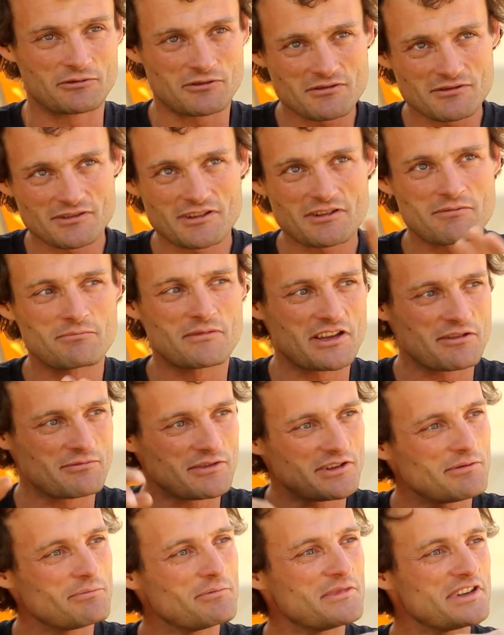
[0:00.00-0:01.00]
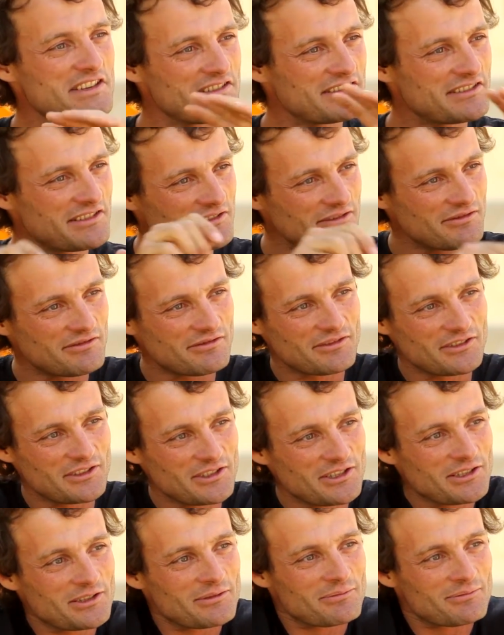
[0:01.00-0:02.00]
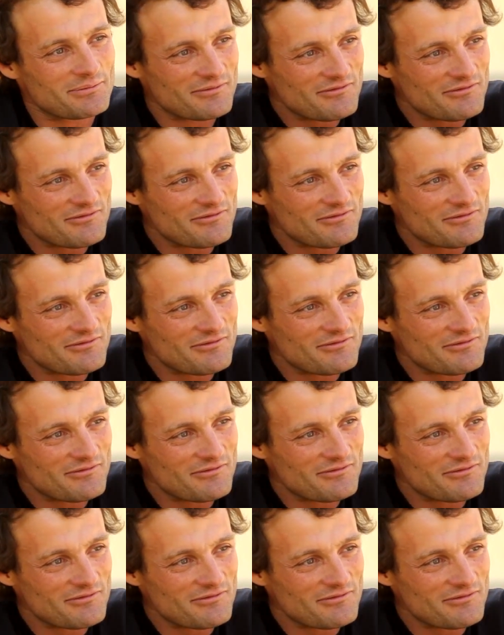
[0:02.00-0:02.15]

well, okay, maybe misty flip